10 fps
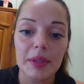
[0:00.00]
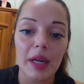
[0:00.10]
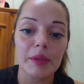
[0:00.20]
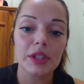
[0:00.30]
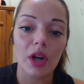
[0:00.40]

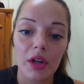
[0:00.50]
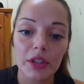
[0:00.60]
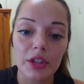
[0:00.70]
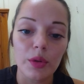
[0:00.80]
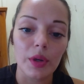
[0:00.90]
I was
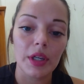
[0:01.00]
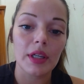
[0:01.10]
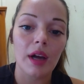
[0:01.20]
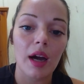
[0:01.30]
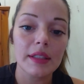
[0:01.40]
talking to her,
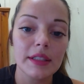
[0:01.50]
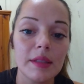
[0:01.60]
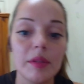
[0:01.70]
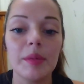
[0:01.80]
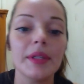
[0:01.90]
and I
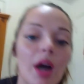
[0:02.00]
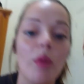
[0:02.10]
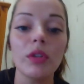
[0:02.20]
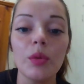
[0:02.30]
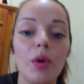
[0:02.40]
seemed to be the
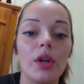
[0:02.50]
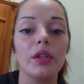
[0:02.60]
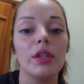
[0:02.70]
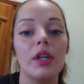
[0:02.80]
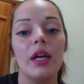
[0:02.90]
only one,